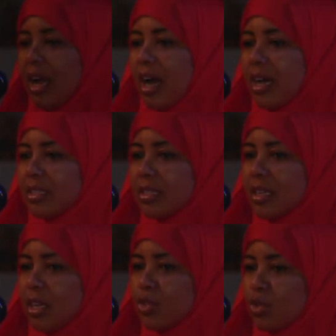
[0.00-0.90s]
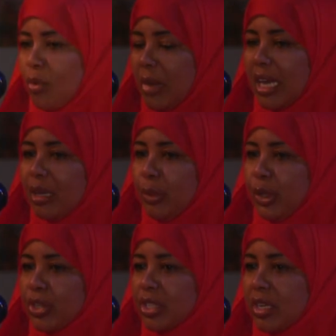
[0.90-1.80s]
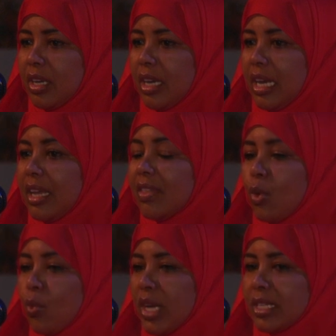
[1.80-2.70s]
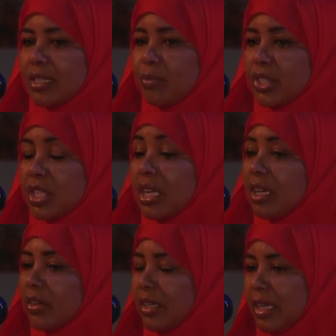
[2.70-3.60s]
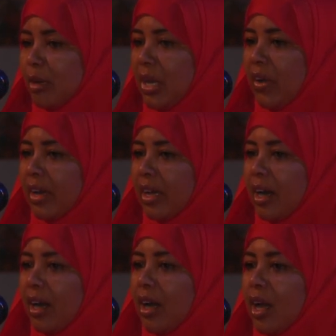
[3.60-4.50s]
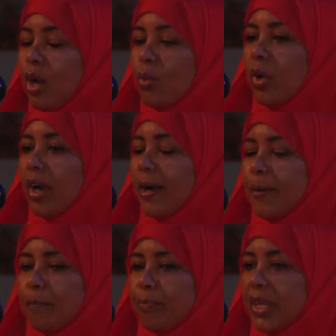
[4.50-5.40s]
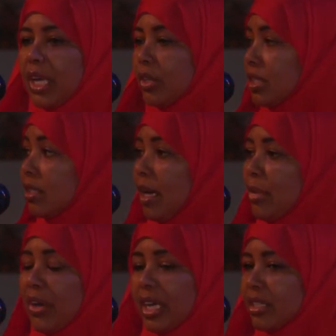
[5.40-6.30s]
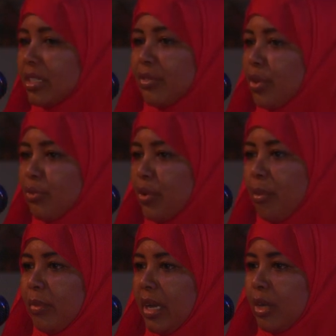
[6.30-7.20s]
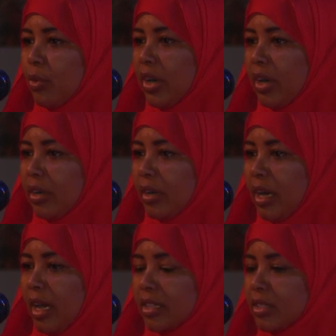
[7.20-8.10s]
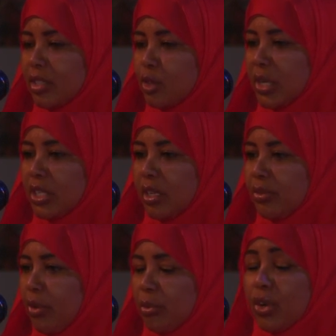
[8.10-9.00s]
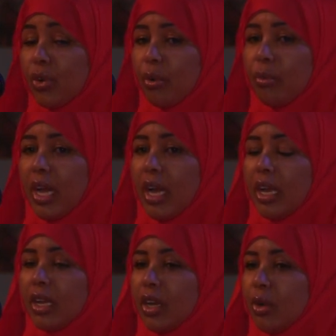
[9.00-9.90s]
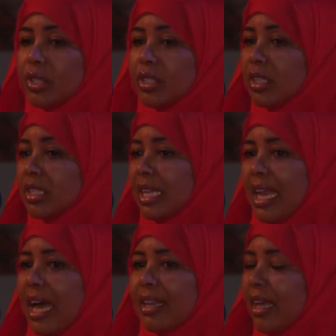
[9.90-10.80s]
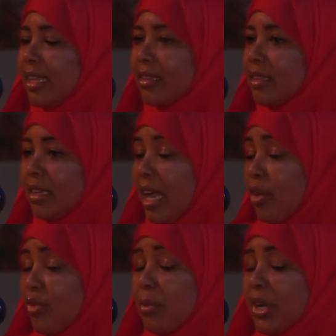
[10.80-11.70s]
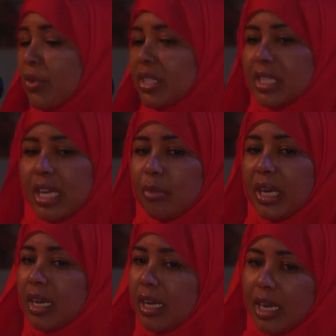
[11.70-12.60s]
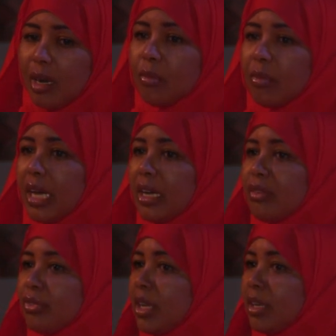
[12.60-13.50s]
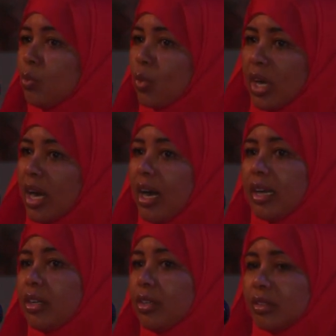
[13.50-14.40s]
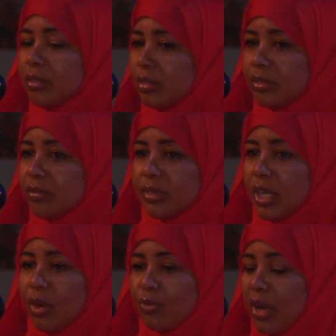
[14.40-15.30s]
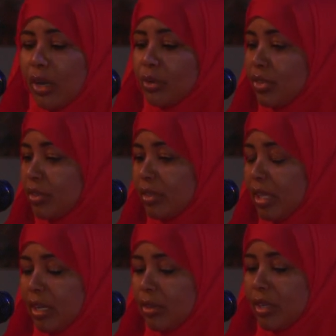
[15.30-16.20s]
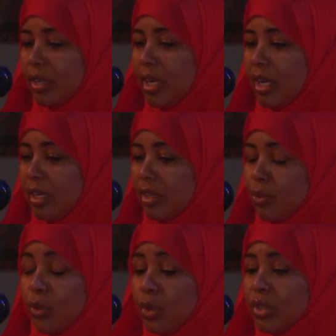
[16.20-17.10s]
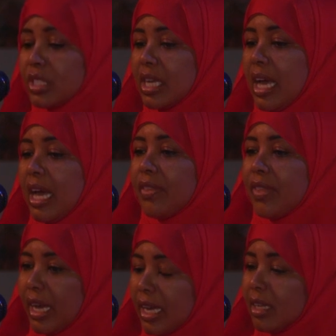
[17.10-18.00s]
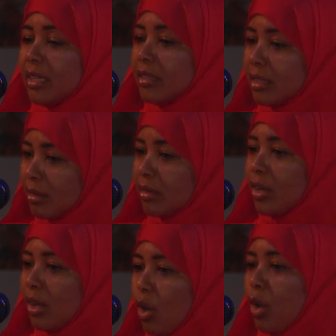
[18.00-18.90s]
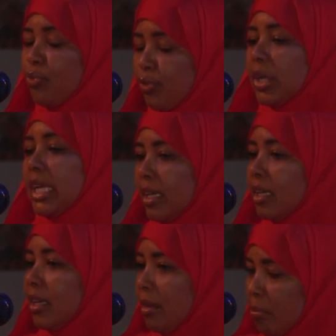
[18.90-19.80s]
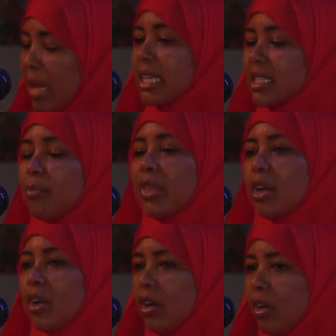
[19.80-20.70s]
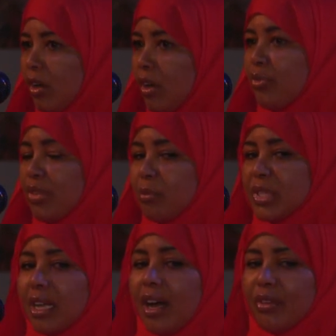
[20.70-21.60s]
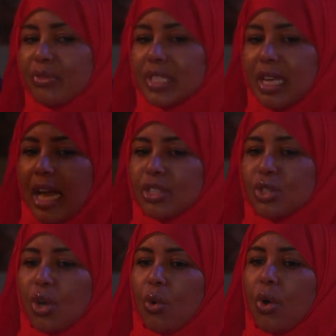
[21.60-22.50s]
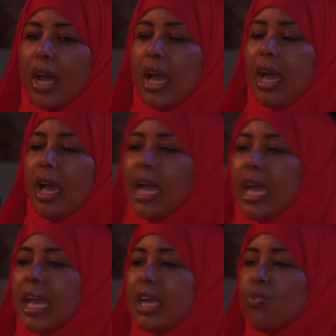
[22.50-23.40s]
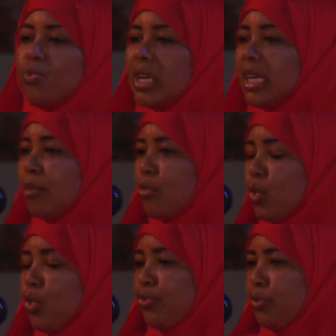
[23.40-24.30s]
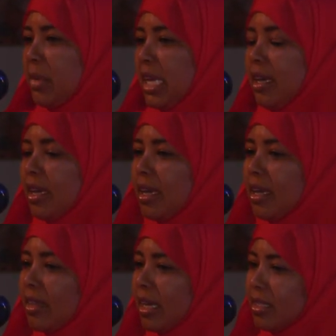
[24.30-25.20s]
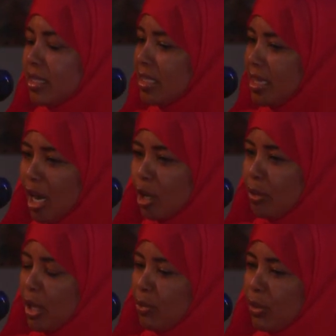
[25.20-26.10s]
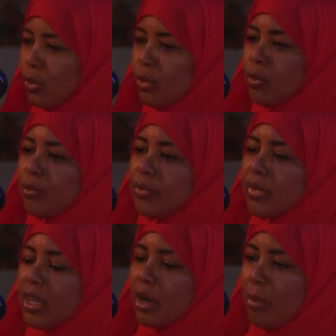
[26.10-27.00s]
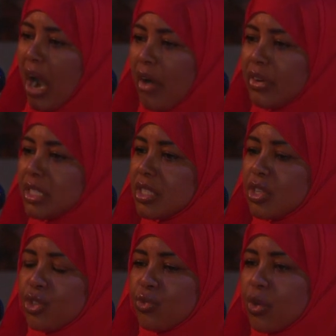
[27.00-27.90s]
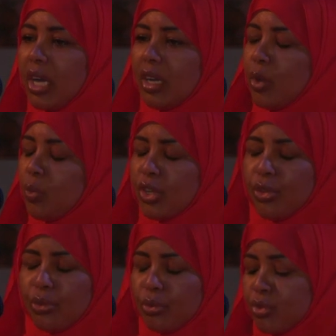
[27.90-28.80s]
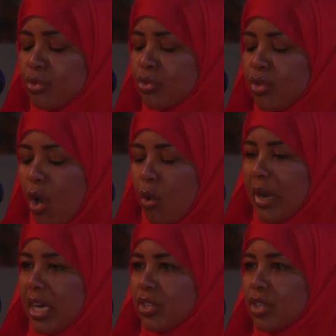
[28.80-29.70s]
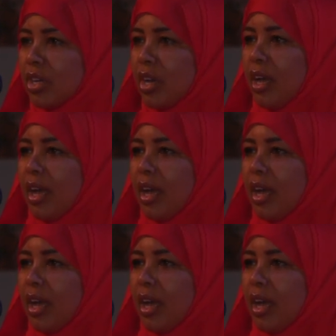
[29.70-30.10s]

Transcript: as a Somali person in the West, particularly in America, where, you know, it's, America is different from anywhere else, especially from Europe. You know, it's a land that land of immigrants. Anybody can come, and if they work hard and, you know, follow the, you know, the rules, they can hopefully make something of themselves. And so it really moved me that these young people who their parents struggle and went through so much,